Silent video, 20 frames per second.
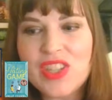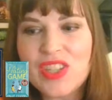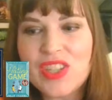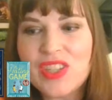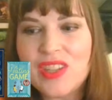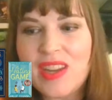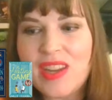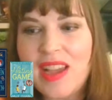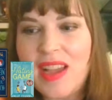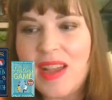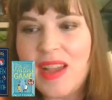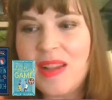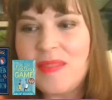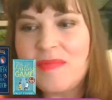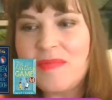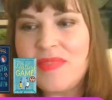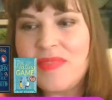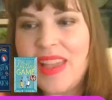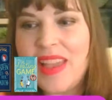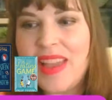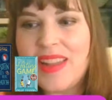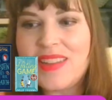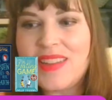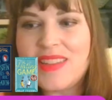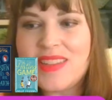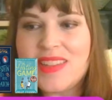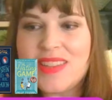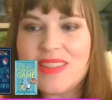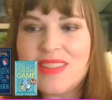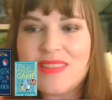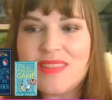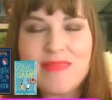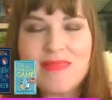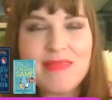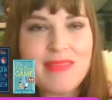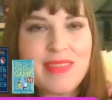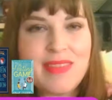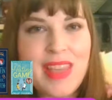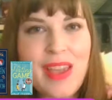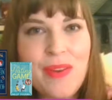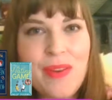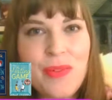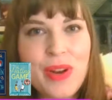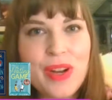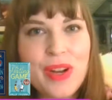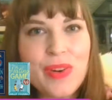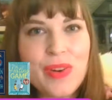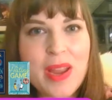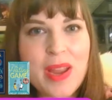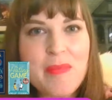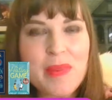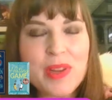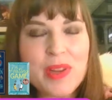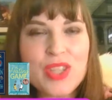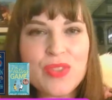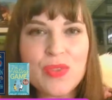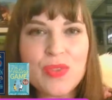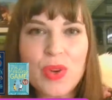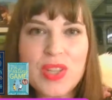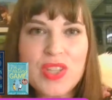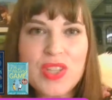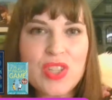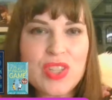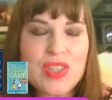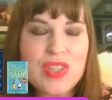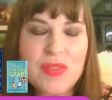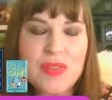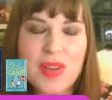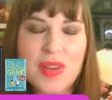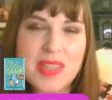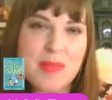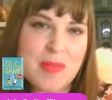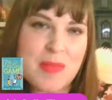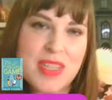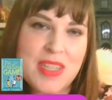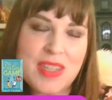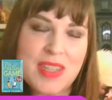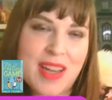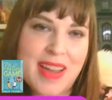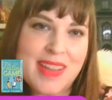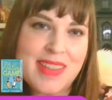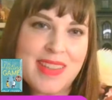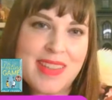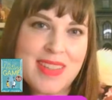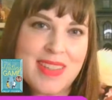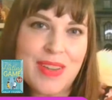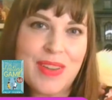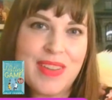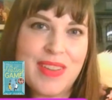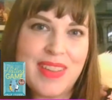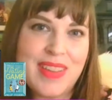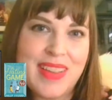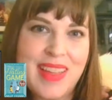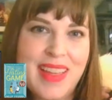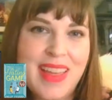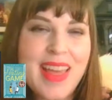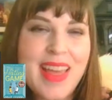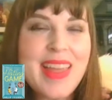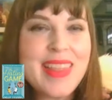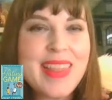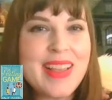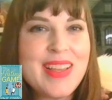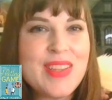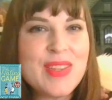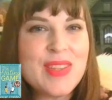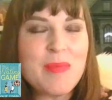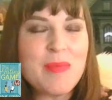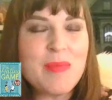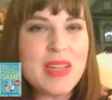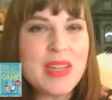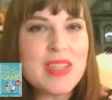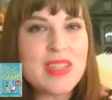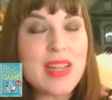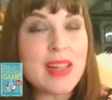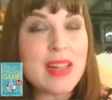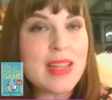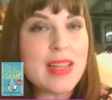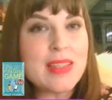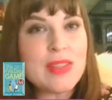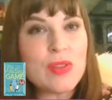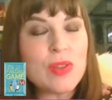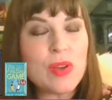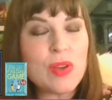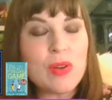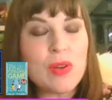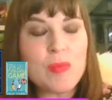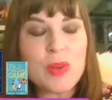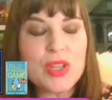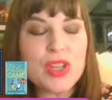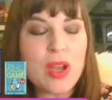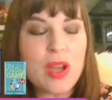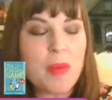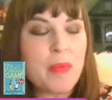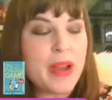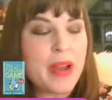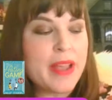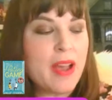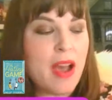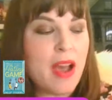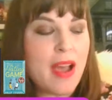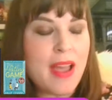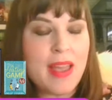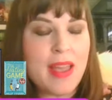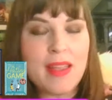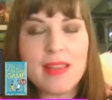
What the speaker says: And yeah, what a great bunch of questions you've asked me tonight. So thank you so much. Now let's all go and watch Heartbreak High.